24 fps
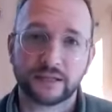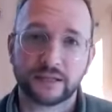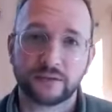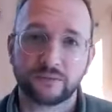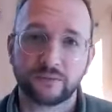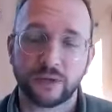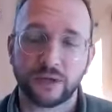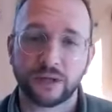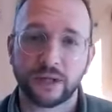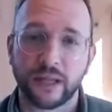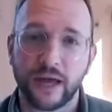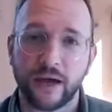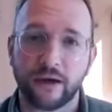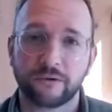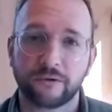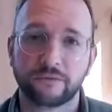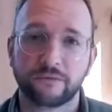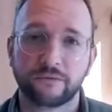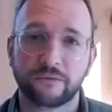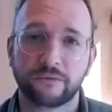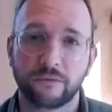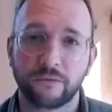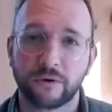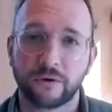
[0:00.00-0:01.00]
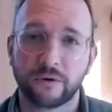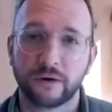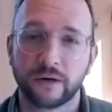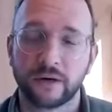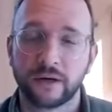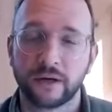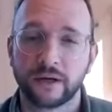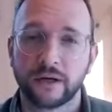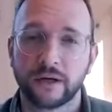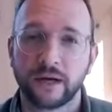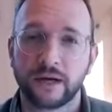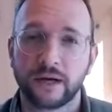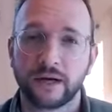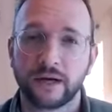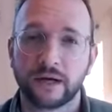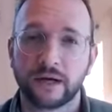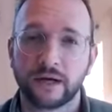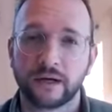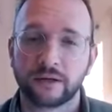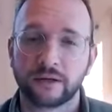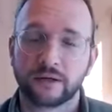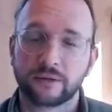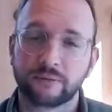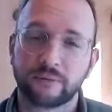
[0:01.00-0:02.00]
It allowed for
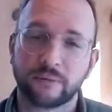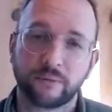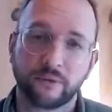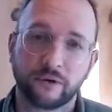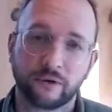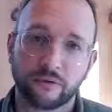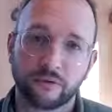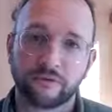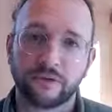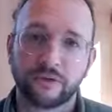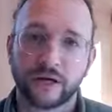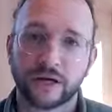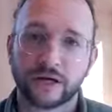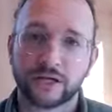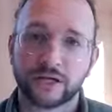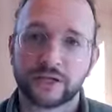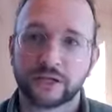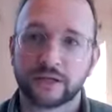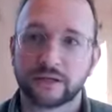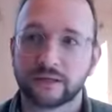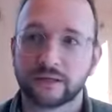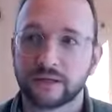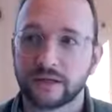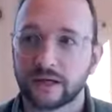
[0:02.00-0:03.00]
a little bit more reflection,